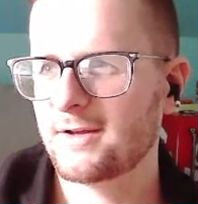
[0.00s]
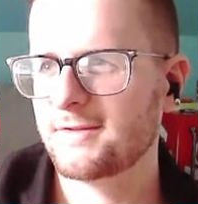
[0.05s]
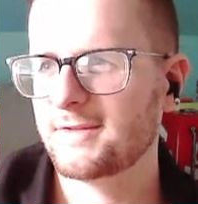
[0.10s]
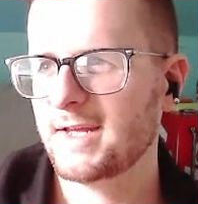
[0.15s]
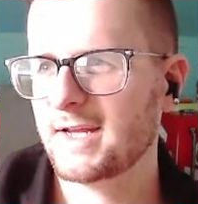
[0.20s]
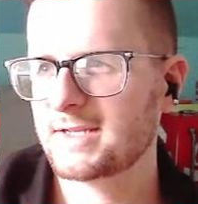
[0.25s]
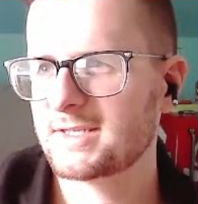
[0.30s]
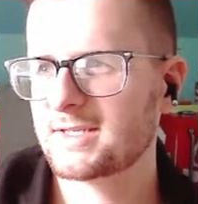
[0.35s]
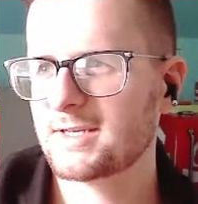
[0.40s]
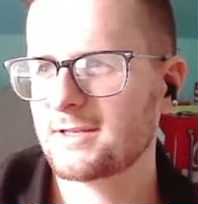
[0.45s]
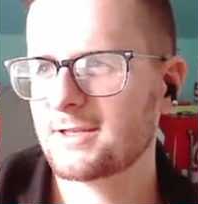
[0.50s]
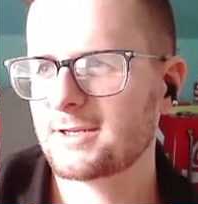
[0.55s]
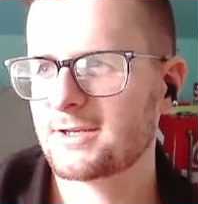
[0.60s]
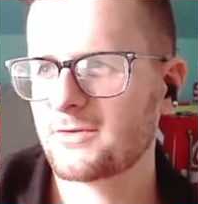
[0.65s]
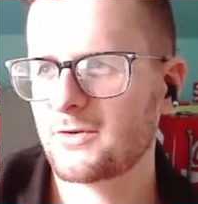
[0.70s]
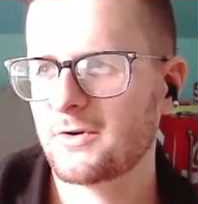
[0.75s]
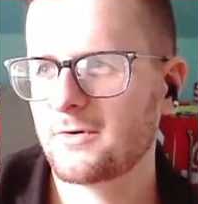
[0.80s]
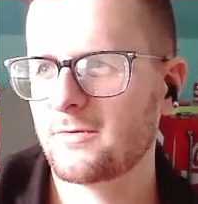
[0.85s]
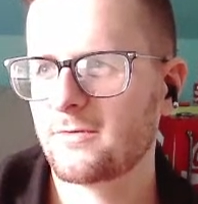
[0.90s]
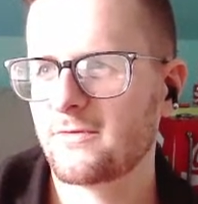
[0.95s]
That set the
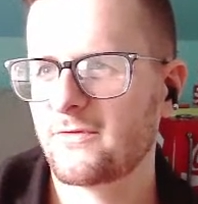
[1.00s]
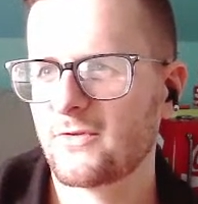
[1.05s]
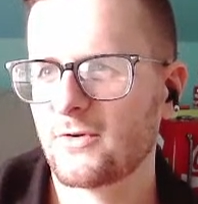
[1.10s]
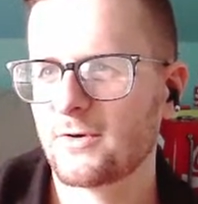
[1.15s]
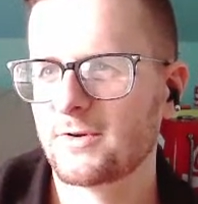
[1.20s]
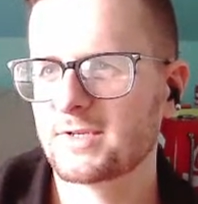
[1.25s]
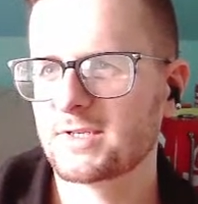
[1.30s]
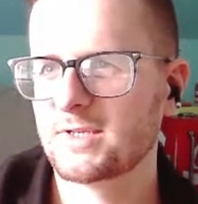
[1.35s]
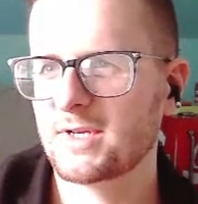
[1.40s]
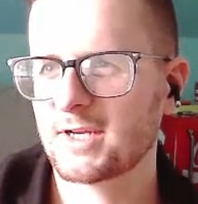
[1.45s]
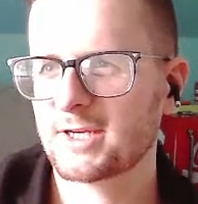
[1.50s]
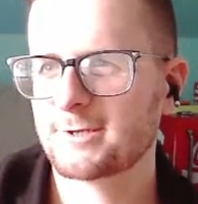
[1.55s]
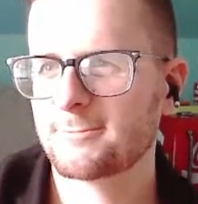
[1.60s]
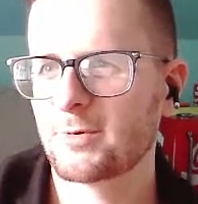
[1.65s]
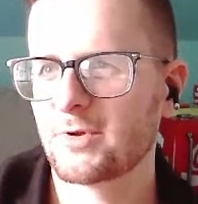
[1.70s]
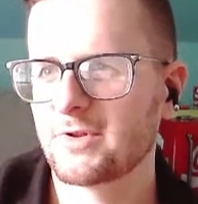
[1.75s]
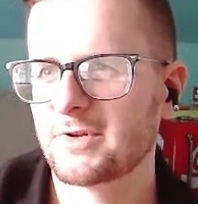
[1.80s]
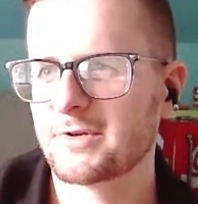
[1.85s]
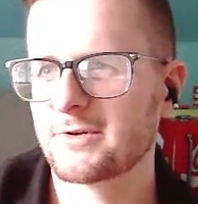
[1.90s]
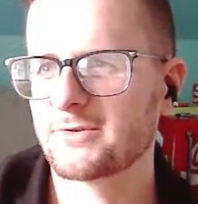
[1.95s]
tone for his next
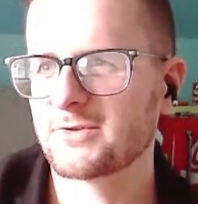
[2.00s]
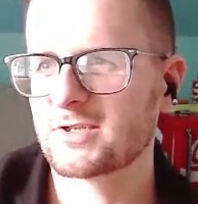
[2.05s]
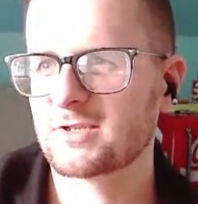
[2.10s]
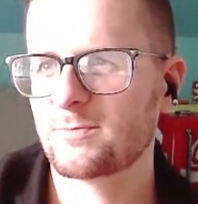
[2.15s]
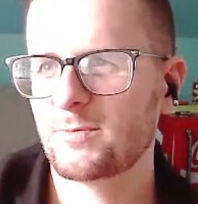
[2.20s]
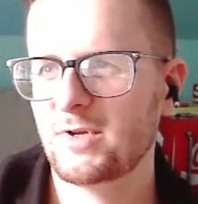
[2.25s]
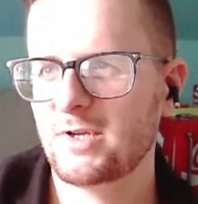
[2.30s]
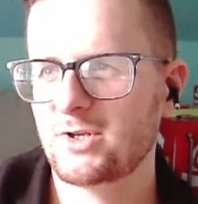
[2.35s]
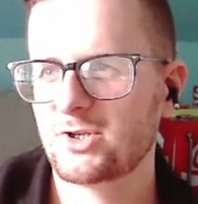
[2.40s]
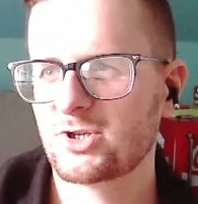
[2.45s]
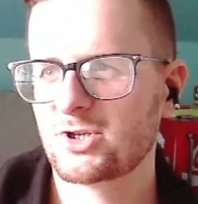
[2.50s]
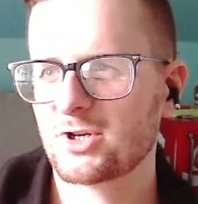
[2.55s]
political speech,